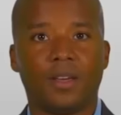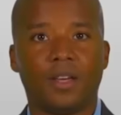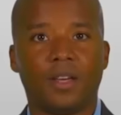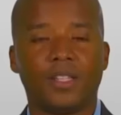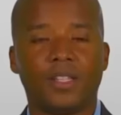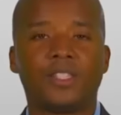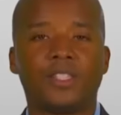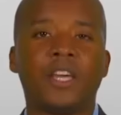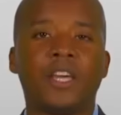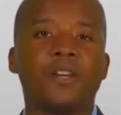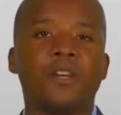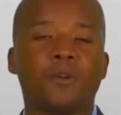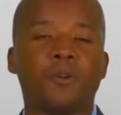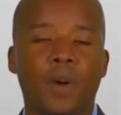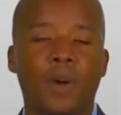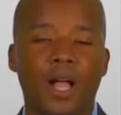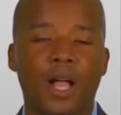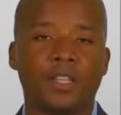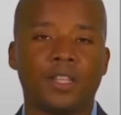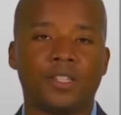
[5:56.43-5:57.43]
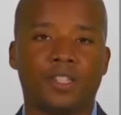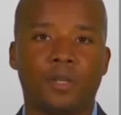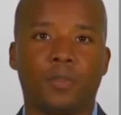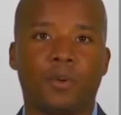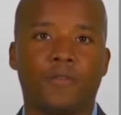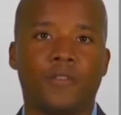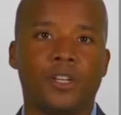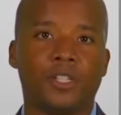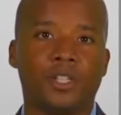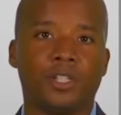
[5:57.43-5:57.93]
Standard policy
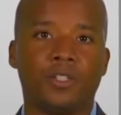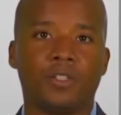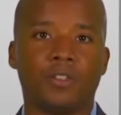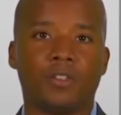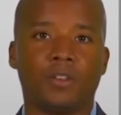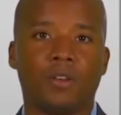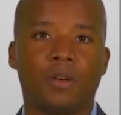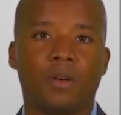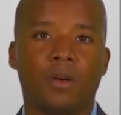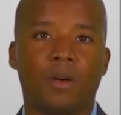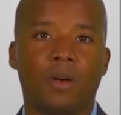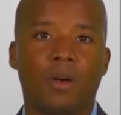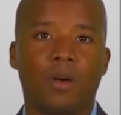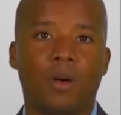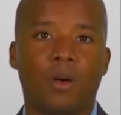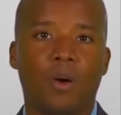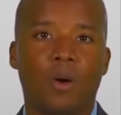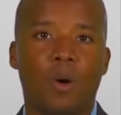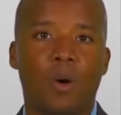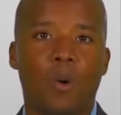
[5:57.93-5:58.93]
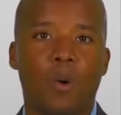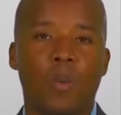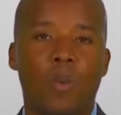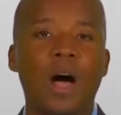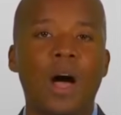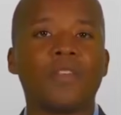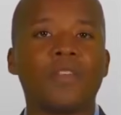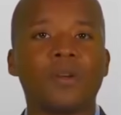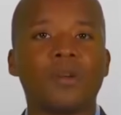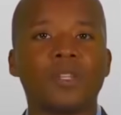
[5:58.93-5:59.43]
provisions.
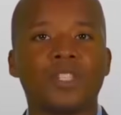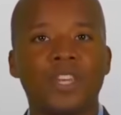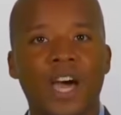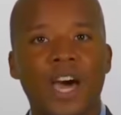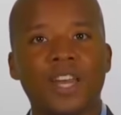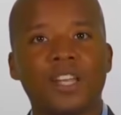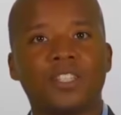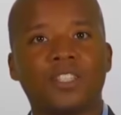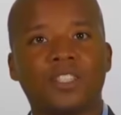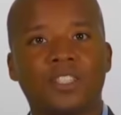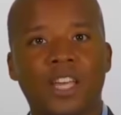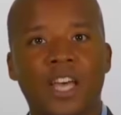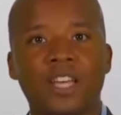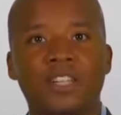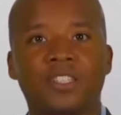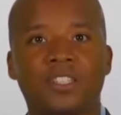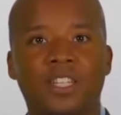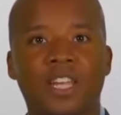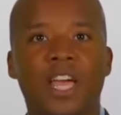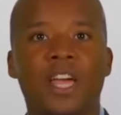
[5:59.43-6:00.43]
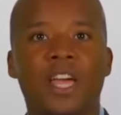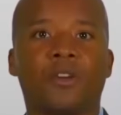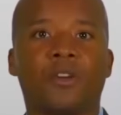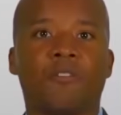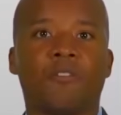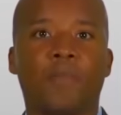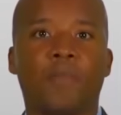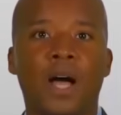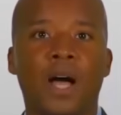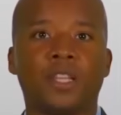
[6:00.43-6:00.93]
While there is not a set standard
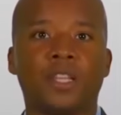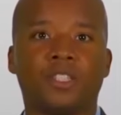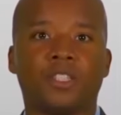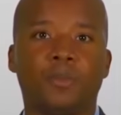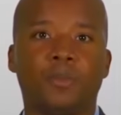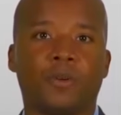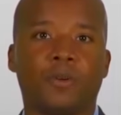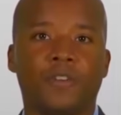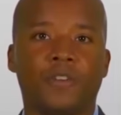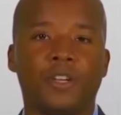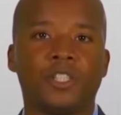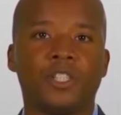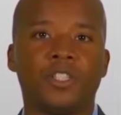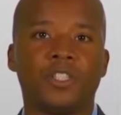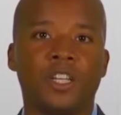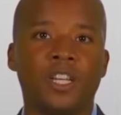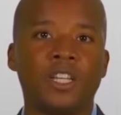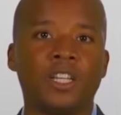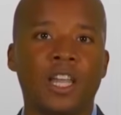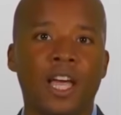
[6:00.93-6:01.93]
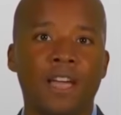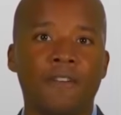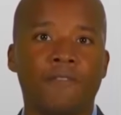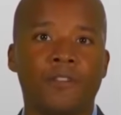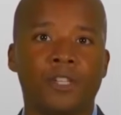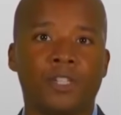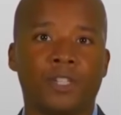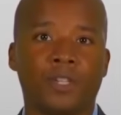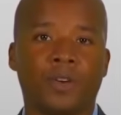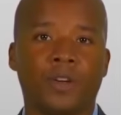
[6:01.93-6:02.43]
of policy provisions in life
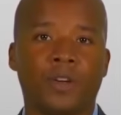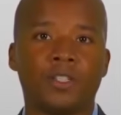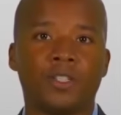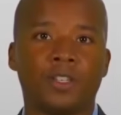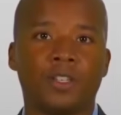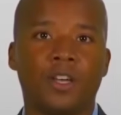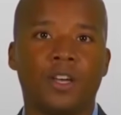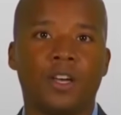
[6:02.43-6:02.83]
insurance,